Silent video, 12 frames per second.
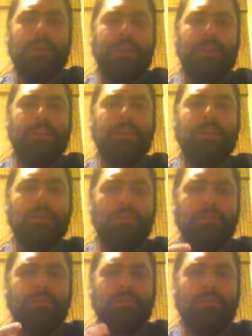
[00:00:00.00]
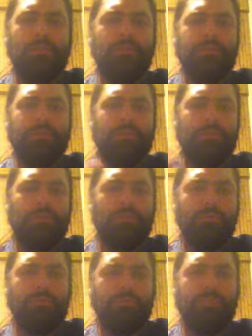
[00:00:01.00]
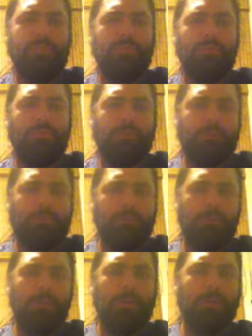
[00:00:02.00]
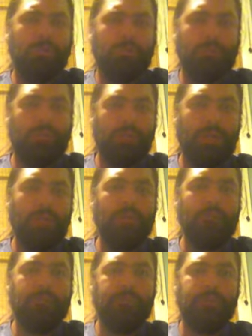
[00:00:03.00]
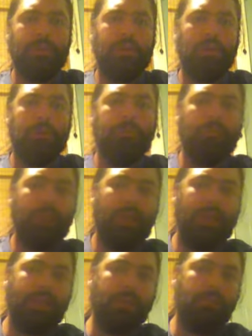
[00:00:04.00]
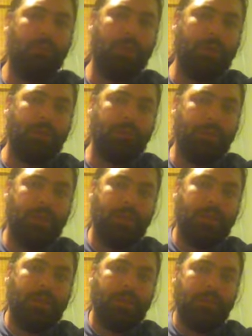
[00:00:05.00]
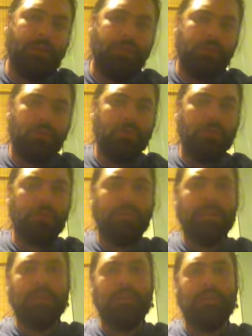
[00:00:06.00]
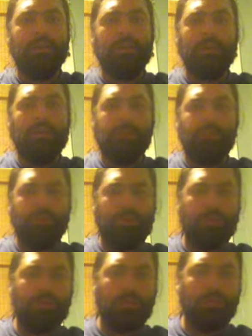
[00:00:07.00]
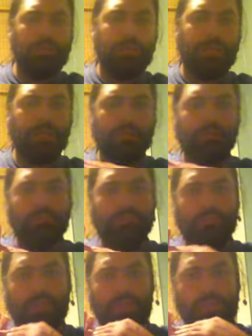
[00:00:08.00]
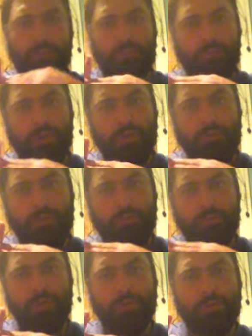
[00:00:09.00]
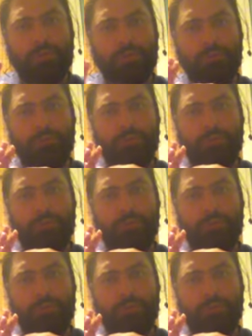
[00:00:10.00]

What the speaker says: And I think it was a physical muscle strain, right at the point of my shoulder blade, where the shoulder blade, like the point of the bone